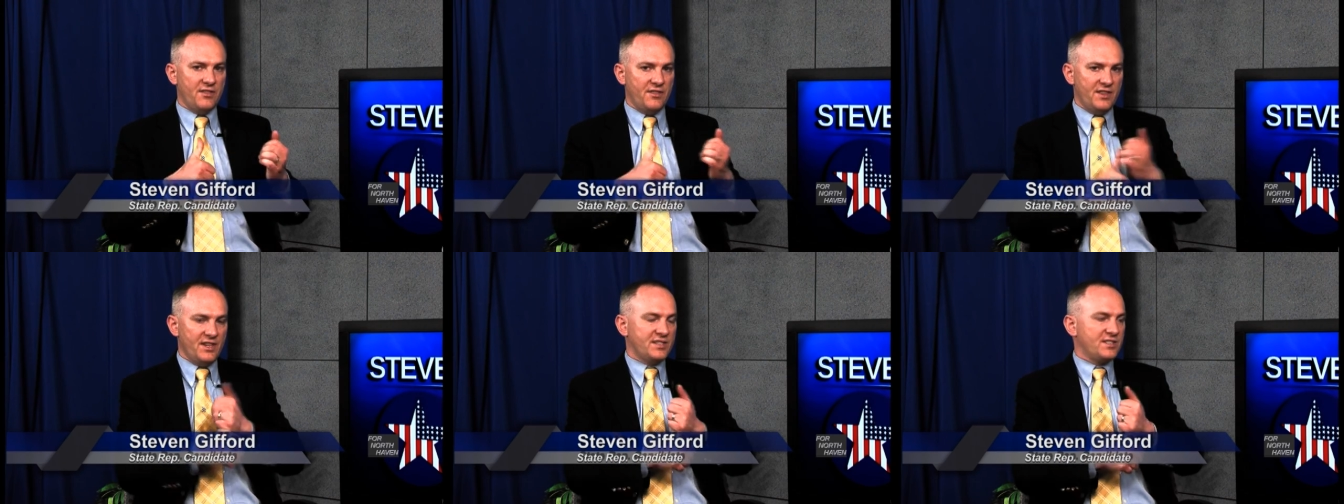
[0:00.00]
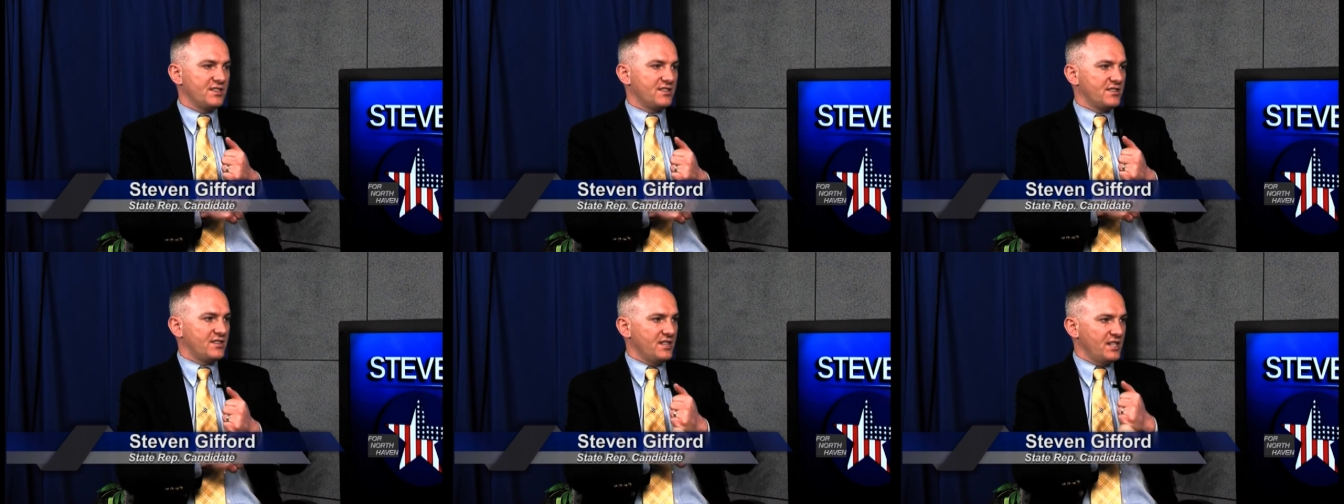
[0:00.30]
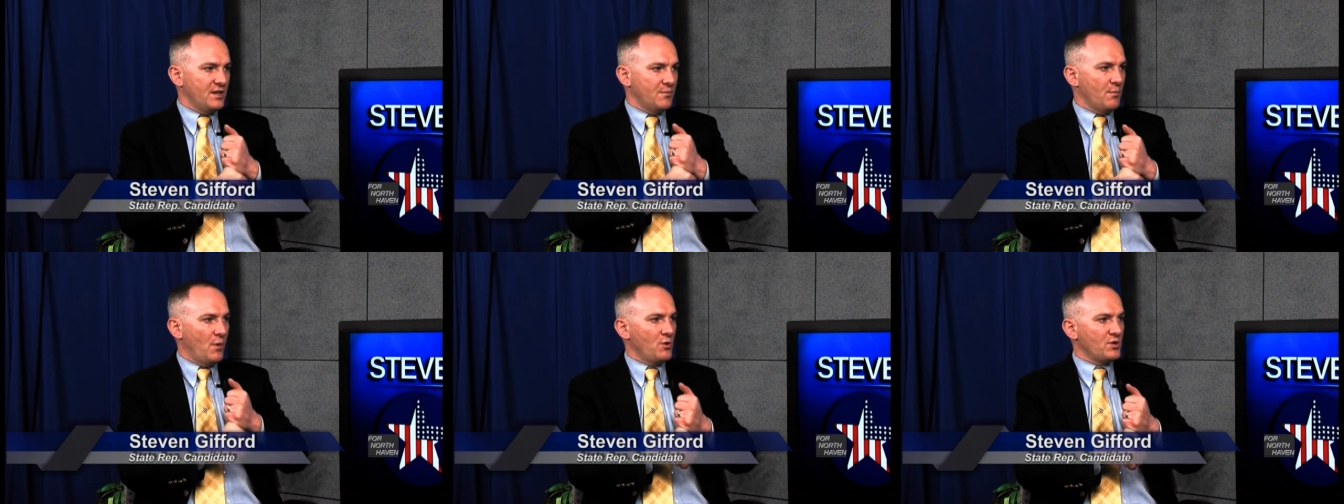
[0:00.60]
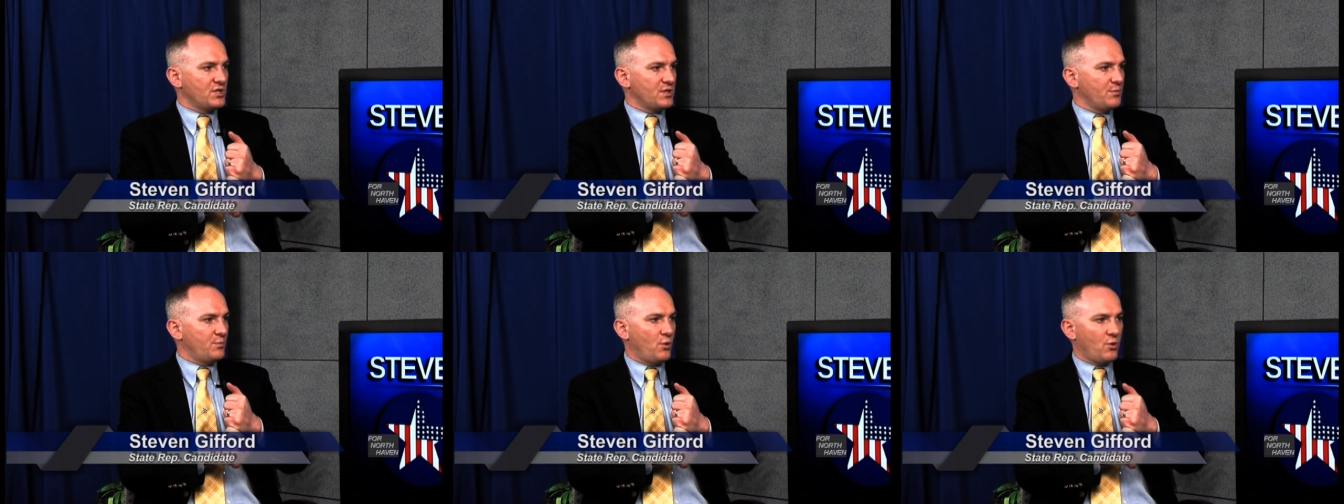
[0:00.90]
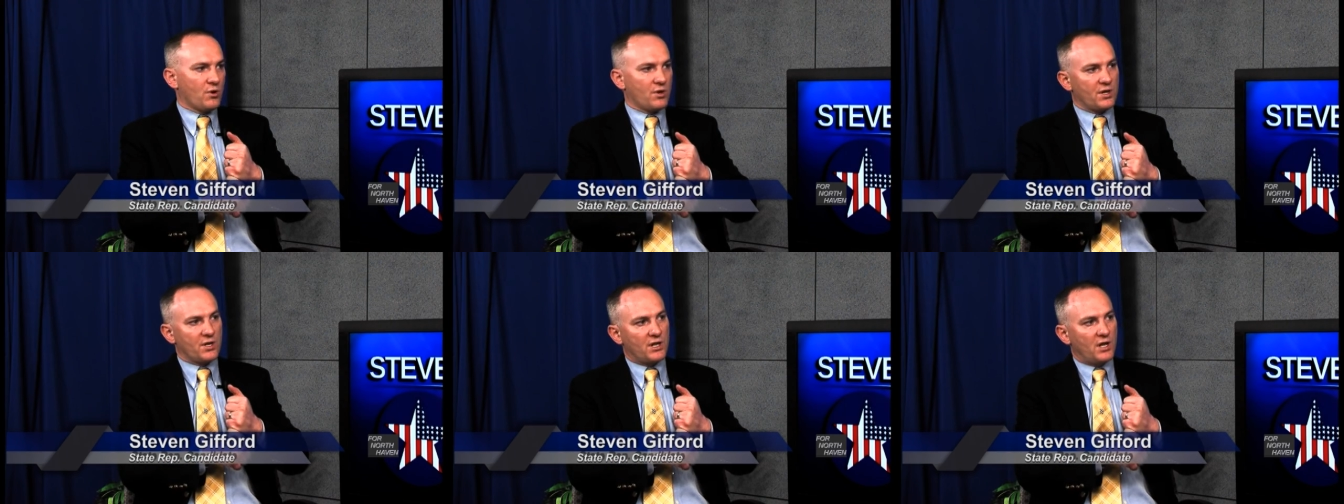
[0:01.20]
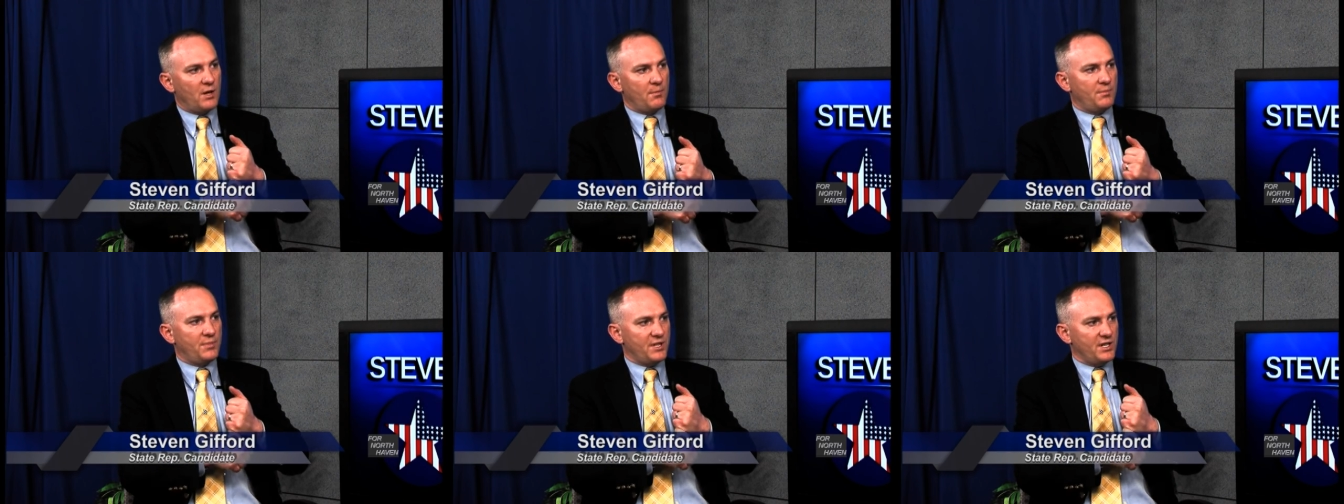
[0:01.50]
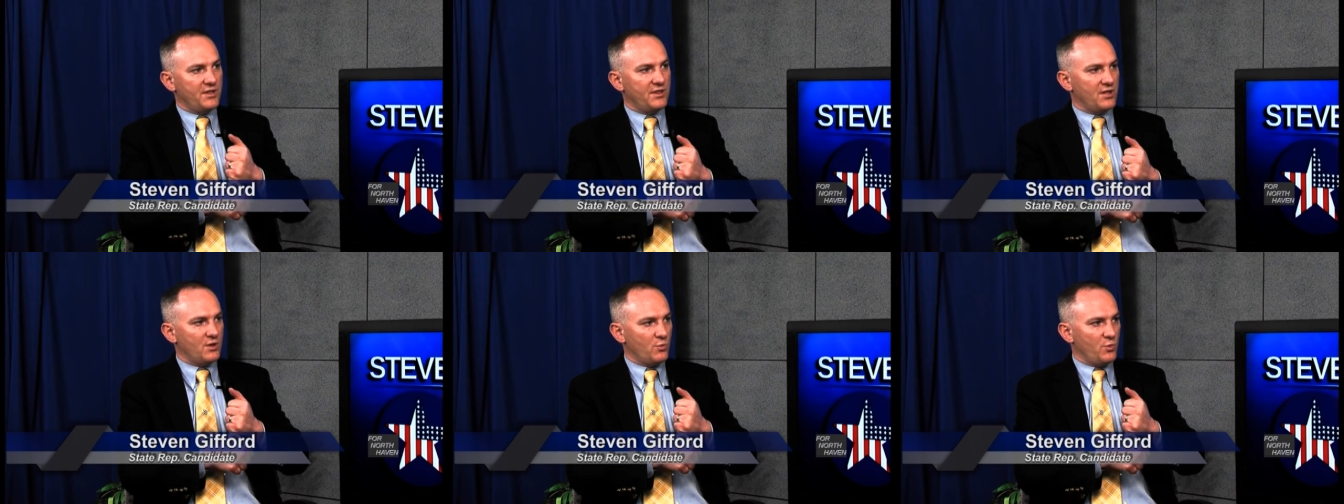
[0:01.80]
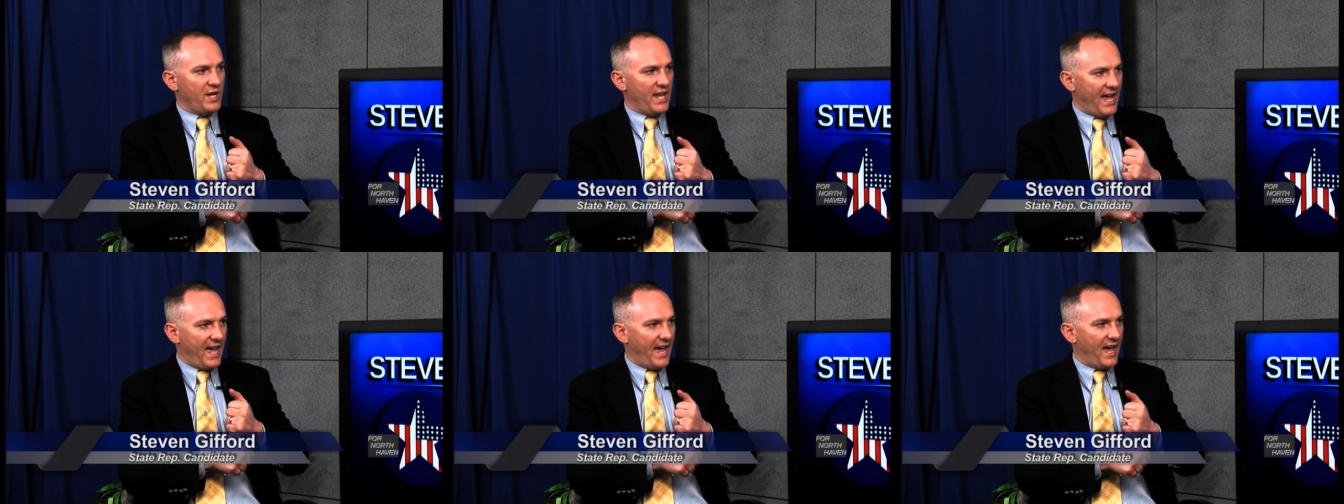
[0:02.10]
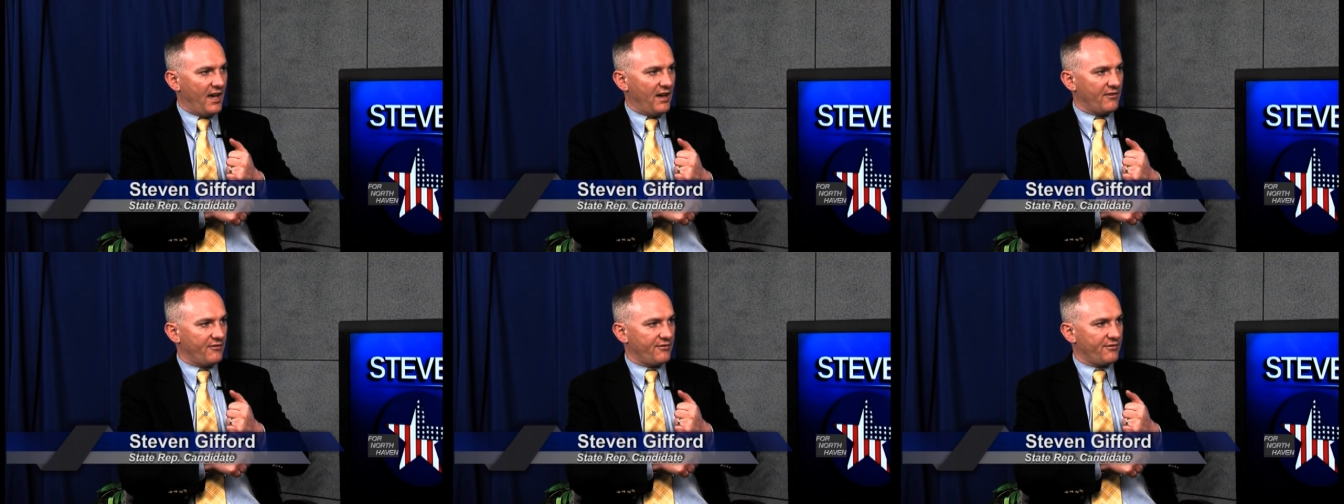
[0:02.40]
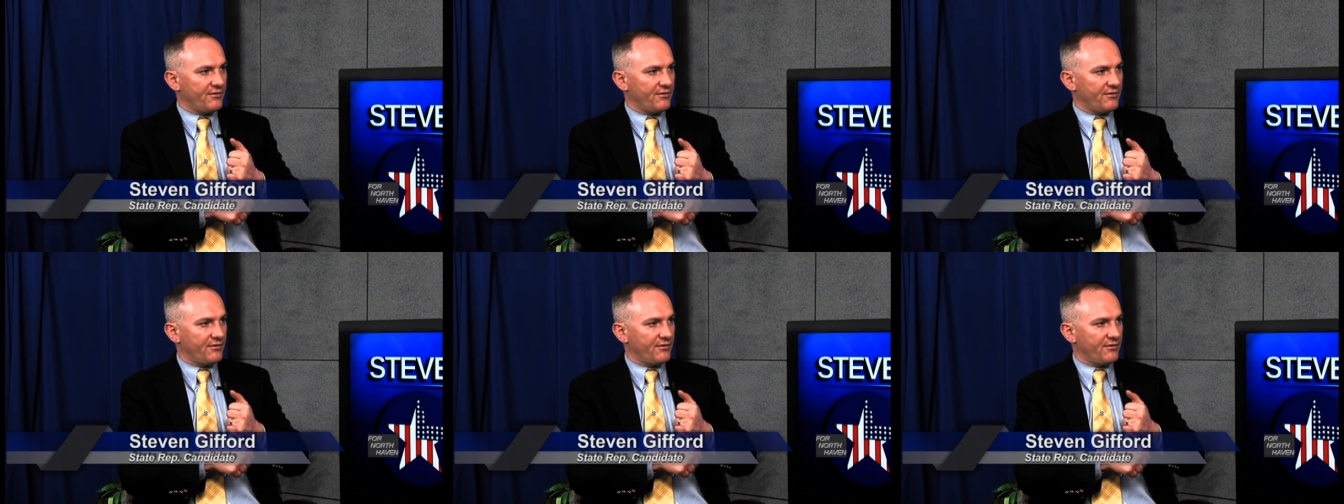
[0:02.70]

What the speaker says: this is the most important company that we have.